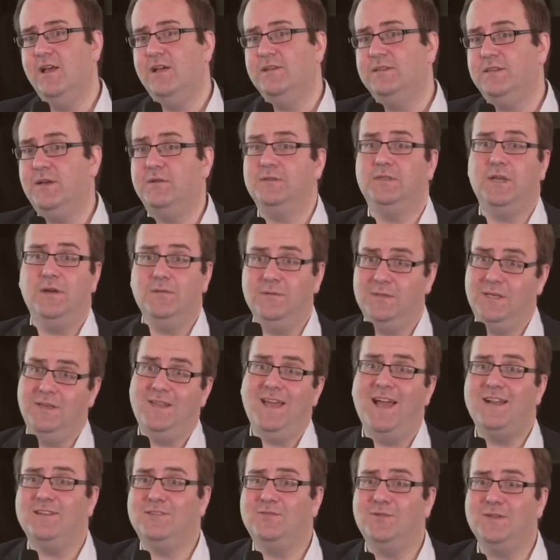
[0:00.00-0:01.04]
So
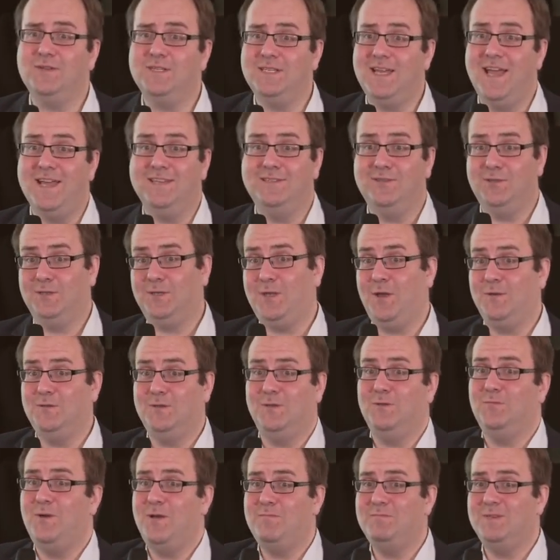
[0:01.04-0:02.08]
the answer is yes, just go to
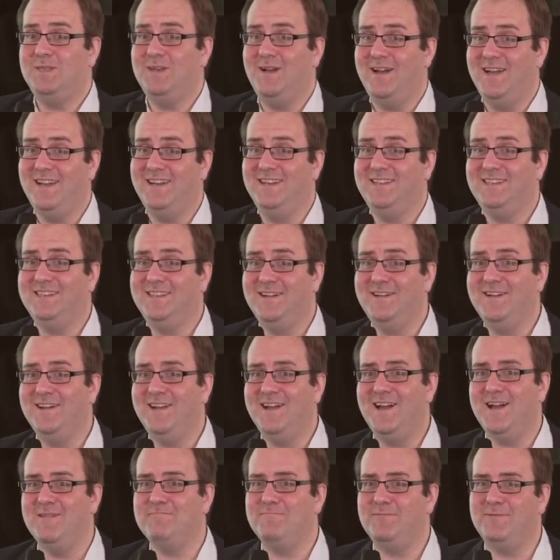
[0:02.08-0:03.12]
the website and sign
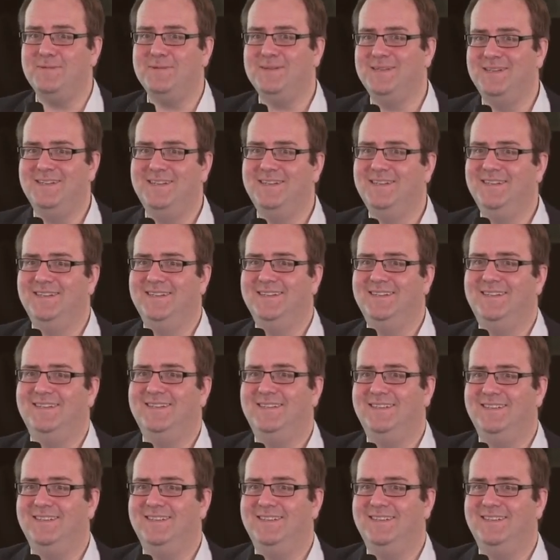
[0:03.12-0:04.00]
up. Okay.